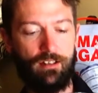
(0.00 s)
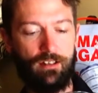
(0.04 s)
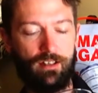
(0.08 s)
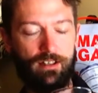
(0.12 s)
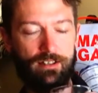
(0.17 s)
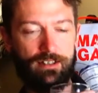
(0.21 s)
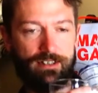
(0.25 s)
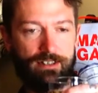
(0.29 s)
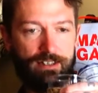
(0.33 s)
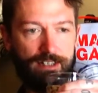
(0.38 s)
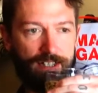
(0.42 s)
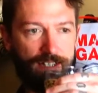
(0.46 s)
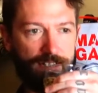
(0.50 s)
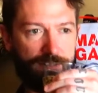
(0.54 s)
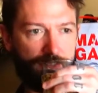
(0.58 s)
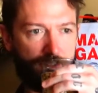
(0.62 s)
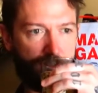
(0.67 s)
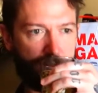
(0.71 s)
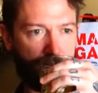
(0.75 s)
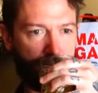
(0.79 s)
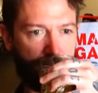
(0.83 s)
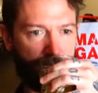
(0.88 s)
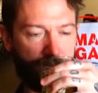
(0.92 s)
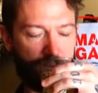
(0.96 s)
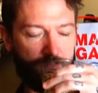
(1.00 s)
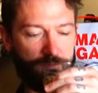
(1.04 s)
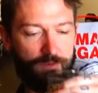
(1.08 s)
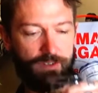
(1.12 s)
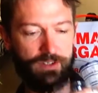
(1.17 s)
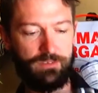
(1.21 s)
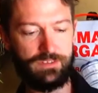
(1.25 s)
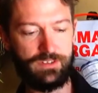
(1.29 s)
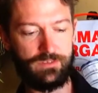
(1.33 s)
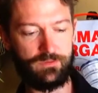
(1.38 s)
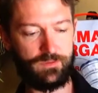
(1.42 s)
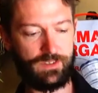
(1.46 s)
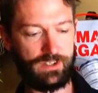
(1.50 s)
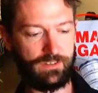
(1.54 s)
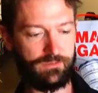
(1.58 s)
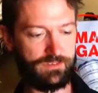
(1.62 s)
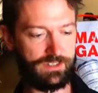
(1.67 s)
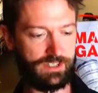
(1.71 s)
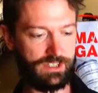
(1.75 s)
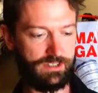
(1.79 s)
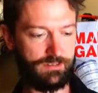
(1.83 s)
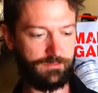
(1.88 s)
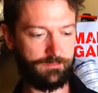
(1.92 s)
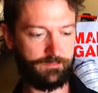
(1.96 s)
And this,
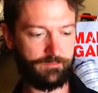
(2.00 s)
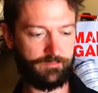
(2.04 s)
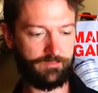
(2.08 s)
50-50,